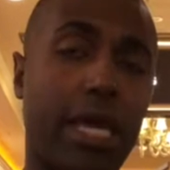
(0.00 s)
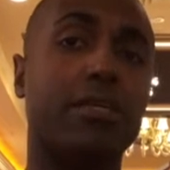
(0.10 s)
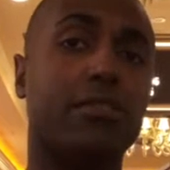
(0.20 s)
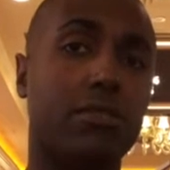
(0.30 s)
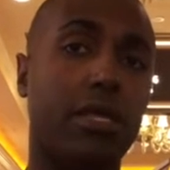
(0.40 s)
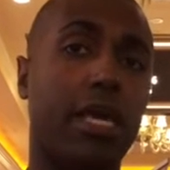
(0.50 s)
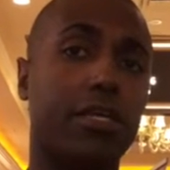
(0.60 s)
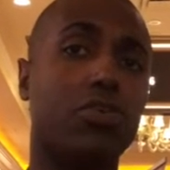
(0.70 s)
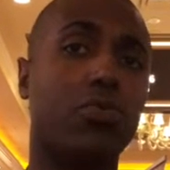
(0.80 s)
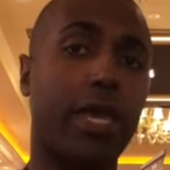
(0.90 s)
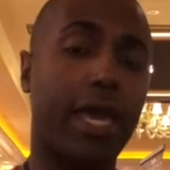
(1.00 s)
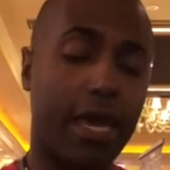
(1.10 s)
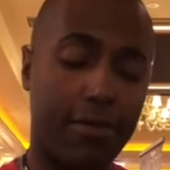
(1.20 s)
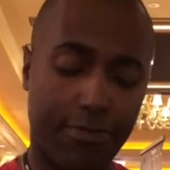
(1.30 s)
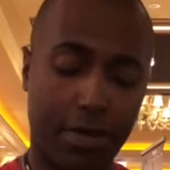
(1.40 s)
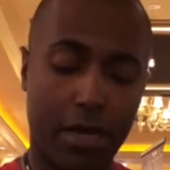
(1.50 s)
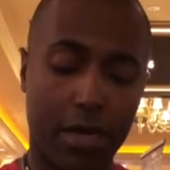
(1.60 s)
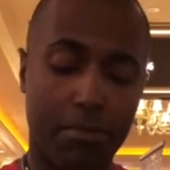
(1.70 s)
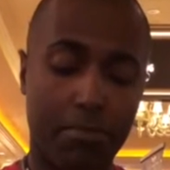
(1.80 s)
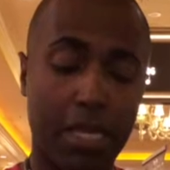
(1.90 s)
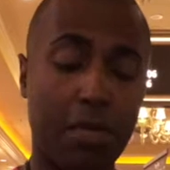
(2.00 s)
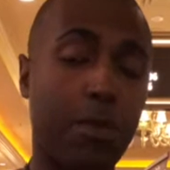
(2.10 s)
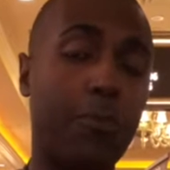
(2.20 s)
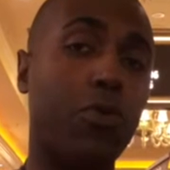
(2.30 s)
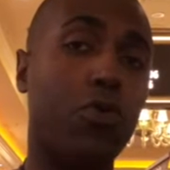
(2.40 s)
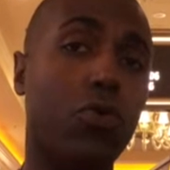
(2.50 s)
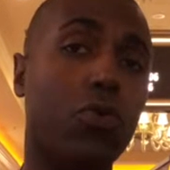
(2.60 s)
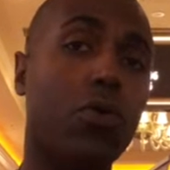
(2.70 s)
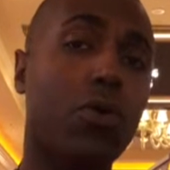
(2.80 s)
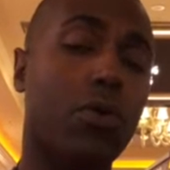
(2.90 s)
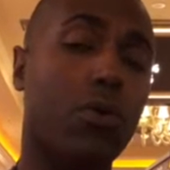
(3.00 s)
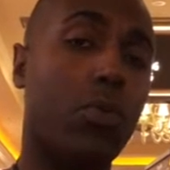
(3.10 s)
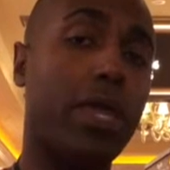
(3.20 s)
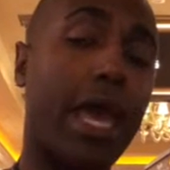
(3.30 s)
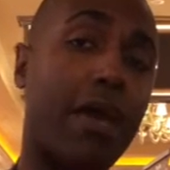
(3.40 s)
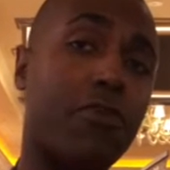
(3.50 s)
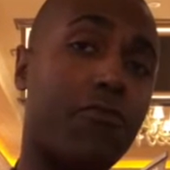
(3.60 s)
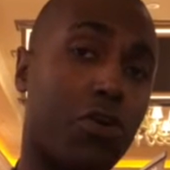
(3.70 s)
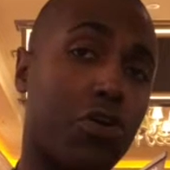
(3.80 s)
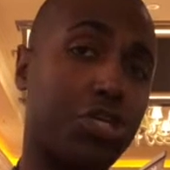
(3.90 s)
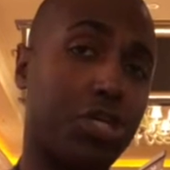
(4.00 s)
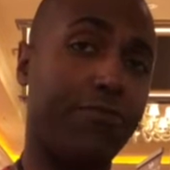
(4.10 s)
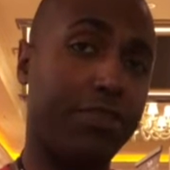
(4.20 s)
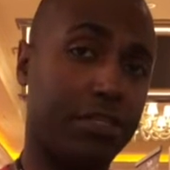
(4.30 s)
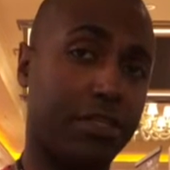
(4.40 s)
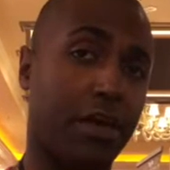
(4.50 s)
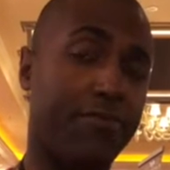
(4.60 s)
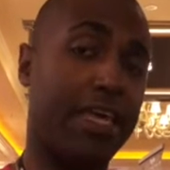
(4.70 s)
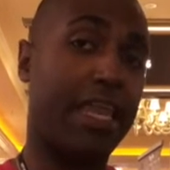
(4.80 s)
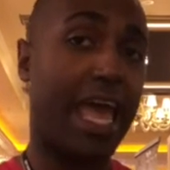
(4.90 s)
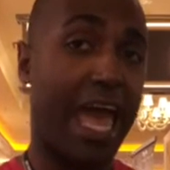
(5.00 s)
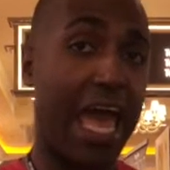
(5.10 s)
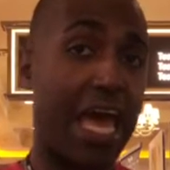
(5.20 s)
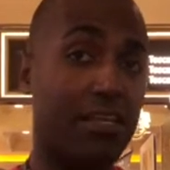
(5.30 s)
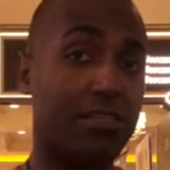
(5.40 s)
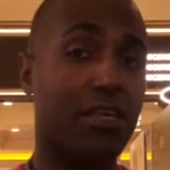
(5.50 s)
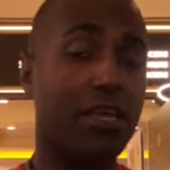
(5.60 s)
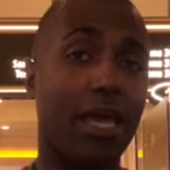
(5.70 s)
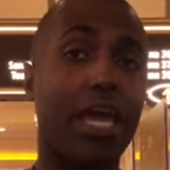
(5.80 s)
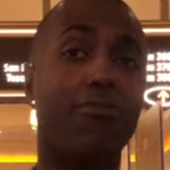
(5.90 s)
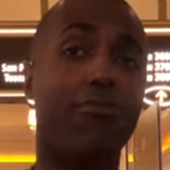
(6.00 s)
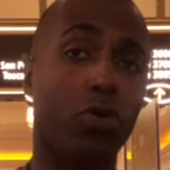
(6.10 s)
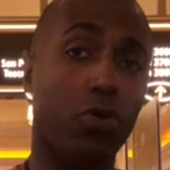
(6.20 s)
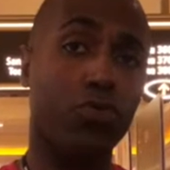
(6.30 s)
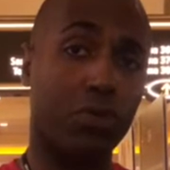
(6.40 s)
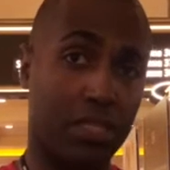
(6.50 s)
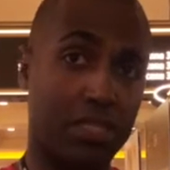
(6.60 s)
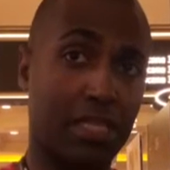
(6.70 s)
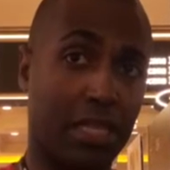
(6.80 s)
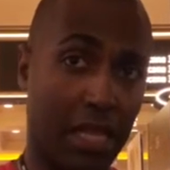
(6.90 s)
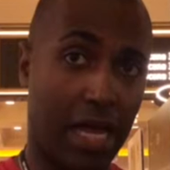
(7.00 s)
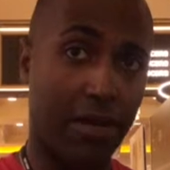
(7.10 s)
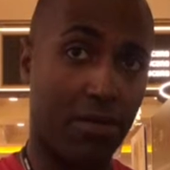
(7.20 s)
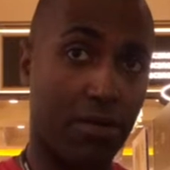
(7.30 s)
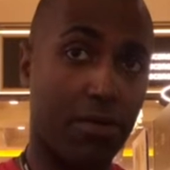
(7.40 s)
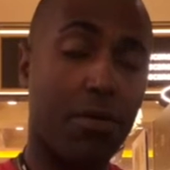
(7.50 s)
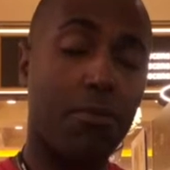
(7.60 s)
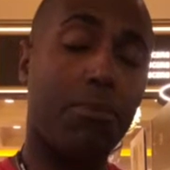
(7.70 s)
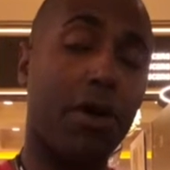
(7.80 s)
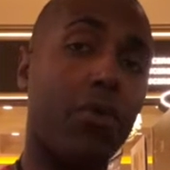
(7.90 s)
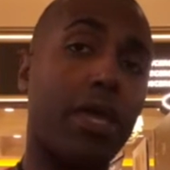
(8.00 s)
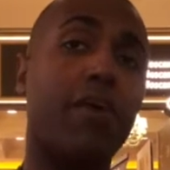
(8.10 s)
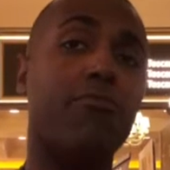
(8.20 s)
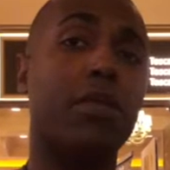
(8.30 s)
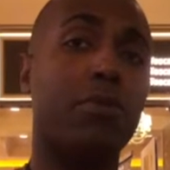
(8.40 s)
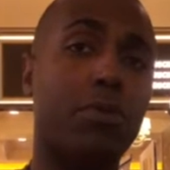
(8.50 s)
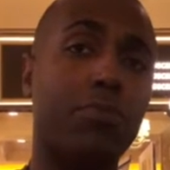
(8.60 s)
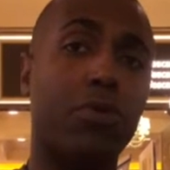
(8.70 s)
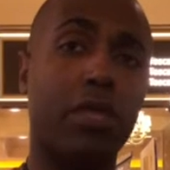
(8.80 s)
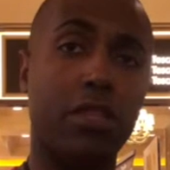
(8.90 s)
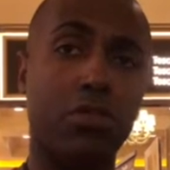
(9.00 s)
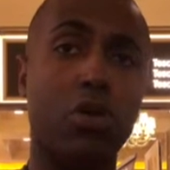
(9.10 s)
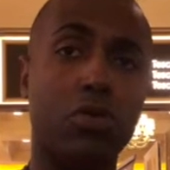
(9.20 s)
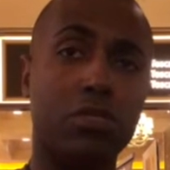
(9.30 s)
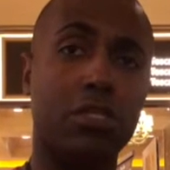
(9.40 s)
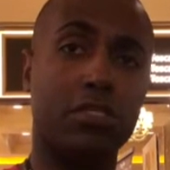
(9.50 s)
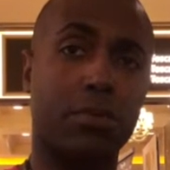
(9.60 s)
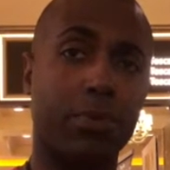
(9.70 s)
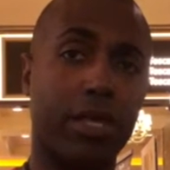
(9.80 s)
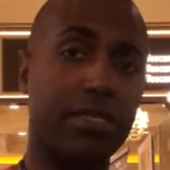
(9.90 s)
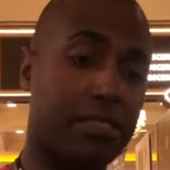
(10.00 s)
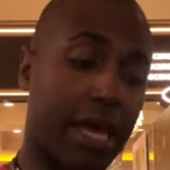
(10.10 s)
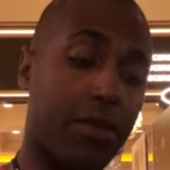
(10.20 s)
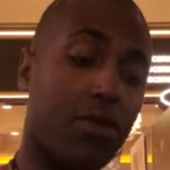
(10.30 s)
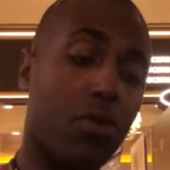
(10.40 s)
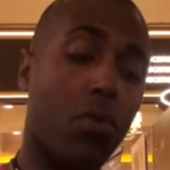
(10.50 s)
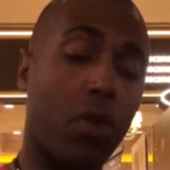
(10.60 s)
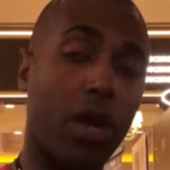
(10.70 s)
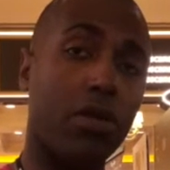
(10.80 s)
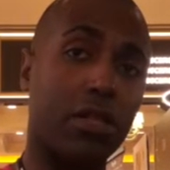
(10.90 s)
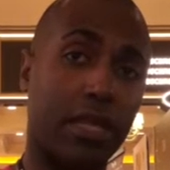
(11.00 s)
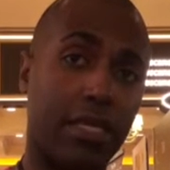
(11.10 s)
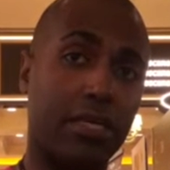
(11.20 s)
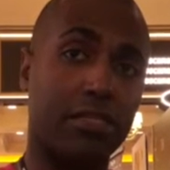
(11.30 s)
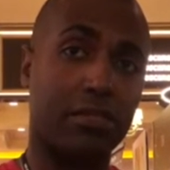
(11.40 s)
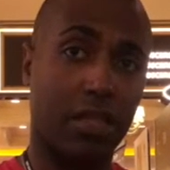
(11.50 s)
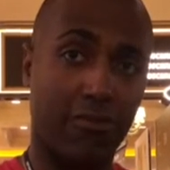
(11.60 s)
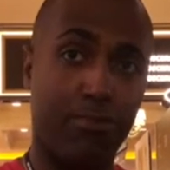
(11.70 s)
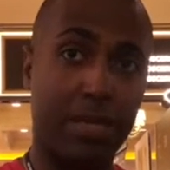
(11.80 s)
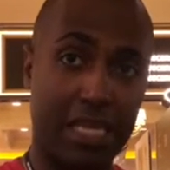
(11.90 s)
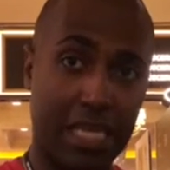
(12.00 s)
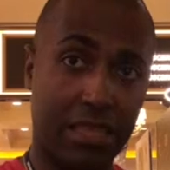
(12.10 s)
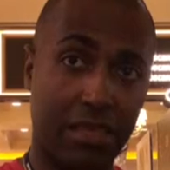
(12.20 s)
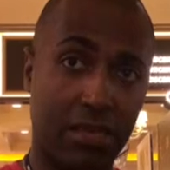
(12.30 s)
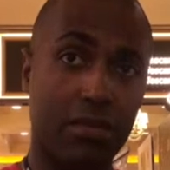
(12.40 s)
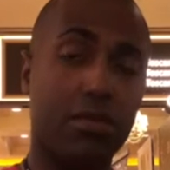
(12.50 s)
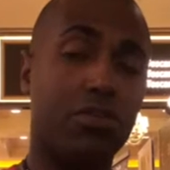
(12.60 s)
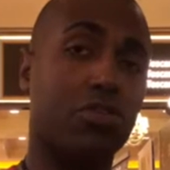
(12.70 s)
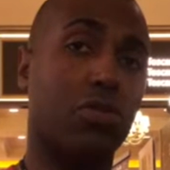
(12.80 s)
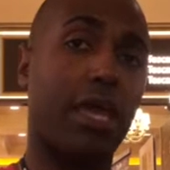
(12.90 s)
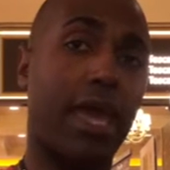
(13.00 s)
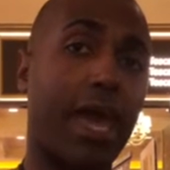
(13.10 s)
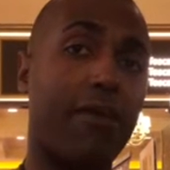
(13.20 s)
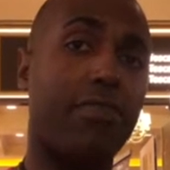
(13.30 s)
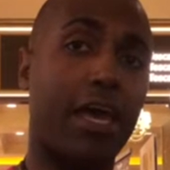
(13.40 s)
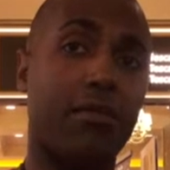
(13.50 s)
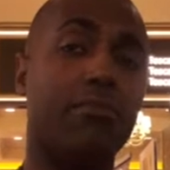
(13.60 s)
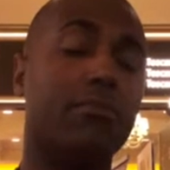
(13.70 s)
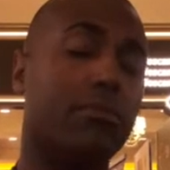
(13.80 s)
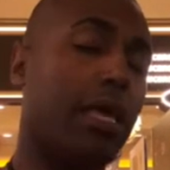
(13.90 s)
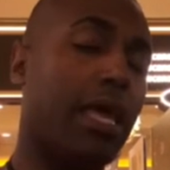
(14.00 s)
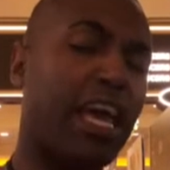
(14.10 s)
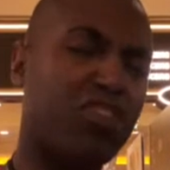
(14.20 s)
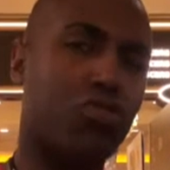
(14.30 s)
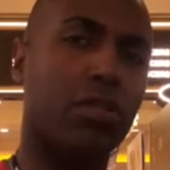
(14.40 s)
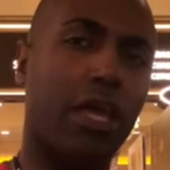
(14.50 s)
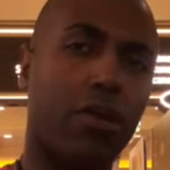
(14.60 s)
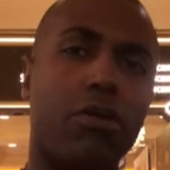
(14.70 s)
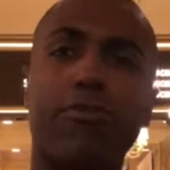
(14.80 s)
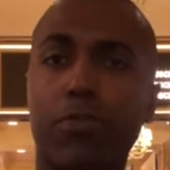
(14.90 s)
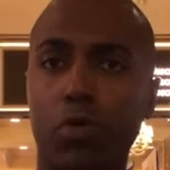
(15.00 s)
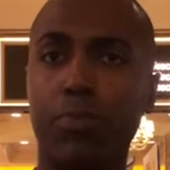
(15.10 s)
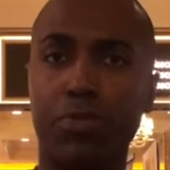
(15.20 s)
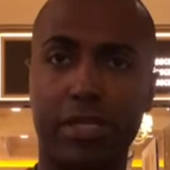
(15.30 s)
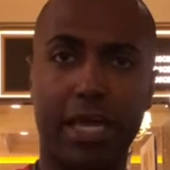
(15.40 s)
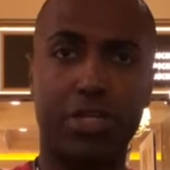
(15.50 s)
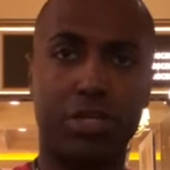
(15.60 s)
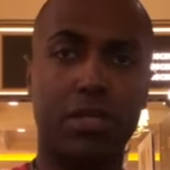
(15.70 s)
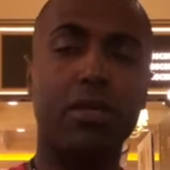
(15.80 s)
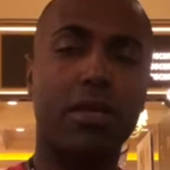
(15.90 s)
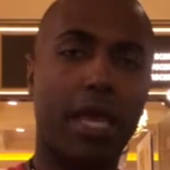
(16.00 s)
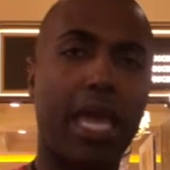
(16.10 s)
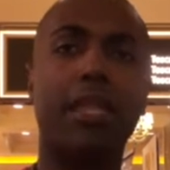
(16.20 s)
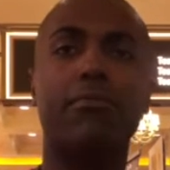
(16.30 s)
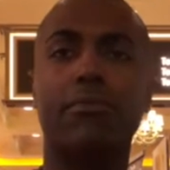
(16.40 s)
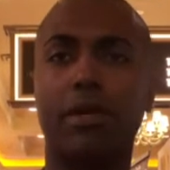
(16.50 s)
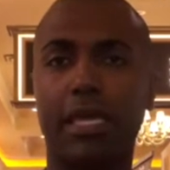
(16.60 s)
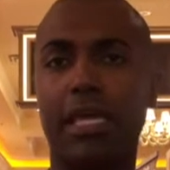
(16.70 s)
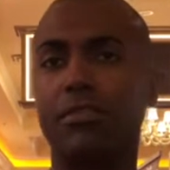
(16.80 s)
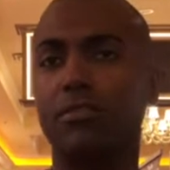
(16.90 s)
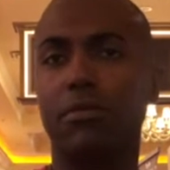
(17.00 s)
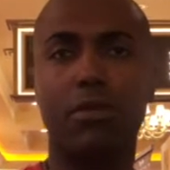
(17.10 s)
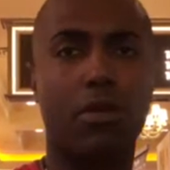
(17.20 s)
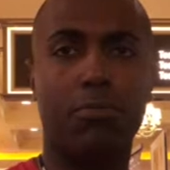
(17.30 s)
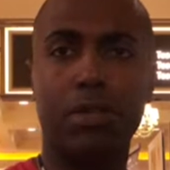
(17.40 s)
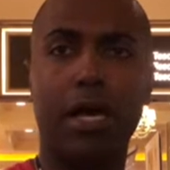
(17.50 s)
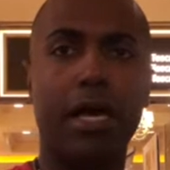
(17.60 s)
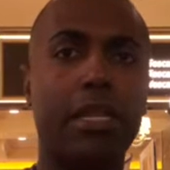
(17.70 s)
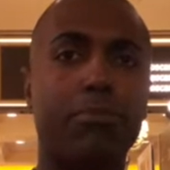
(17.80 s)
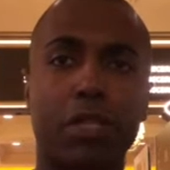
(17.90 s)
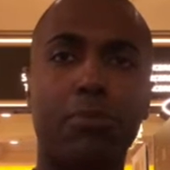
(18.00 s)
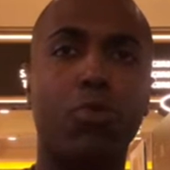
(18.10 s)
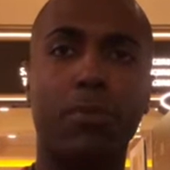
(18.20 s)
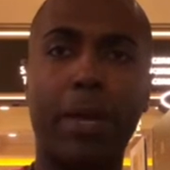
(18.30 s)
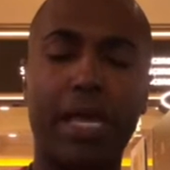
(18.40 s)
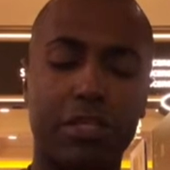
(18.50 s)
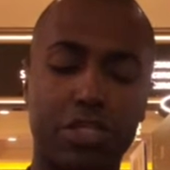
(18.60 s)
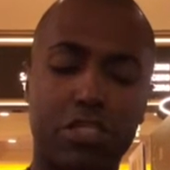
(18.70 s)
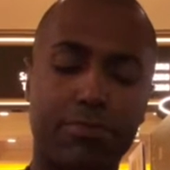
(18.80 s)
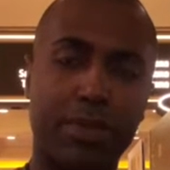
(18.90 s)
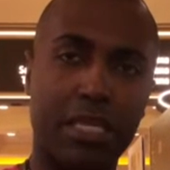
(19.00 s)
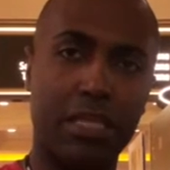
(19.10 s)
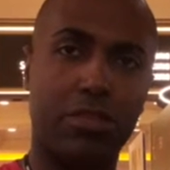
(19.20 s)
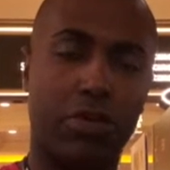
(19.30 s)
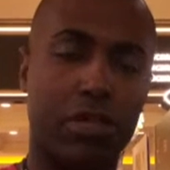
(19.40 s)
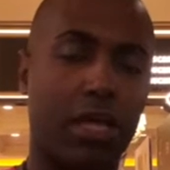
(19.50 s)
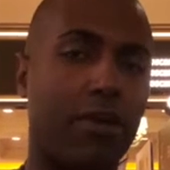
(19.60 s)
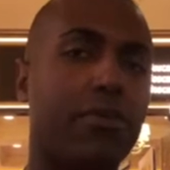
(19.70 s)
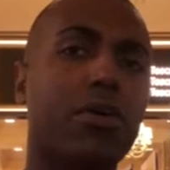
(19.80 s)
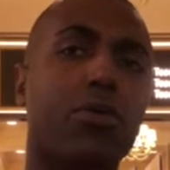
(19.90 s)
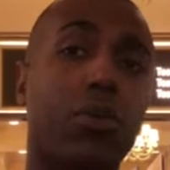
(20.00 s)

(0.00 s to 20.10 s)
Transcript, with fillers: Yes, yeah, so we have uh, many people who, we have a version of this glove that has a fluid resistant liner, but we have many people in those disciplines that wear the latex glove beneath it, so they have that extra layer of fluid protection and against, you know, blood and bloodborne pathogens beneath their glove.